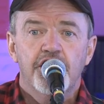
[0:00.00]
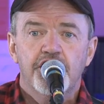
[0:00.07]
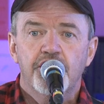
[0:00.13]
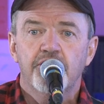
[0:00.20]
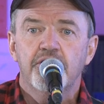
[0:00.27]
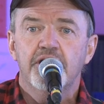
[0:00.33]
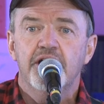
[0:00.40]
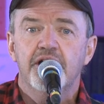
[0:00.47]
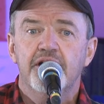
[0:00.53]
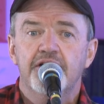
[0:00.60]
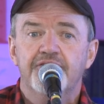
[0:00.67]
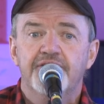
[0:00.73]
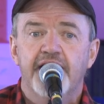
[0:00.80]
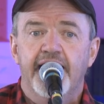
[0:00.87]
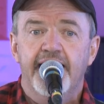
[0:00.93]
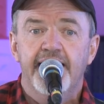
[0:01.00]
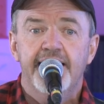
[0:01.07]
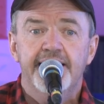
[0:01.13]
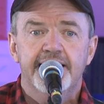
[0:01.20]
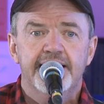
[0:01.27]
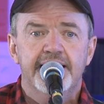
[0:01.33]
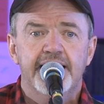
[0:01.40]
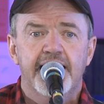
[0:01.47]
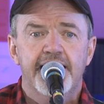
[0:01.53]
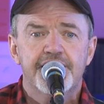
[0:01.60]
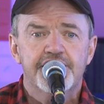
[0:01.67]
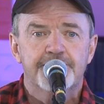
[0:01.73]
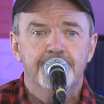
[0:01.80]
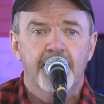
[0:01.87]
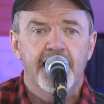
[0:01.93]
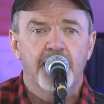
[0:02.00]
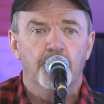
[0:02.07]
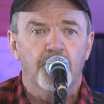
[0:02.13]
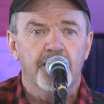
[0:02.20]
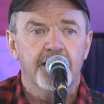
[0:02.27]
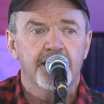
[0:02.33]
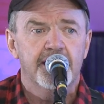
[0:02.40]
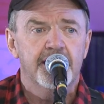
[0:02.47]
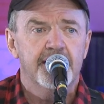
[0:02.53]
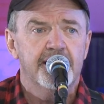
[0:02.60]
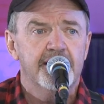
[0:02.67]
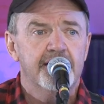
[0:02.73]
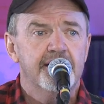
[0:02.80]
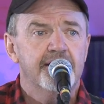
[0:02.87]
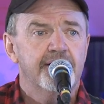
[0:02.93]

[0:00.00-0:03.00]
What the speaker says: your love that lights my way.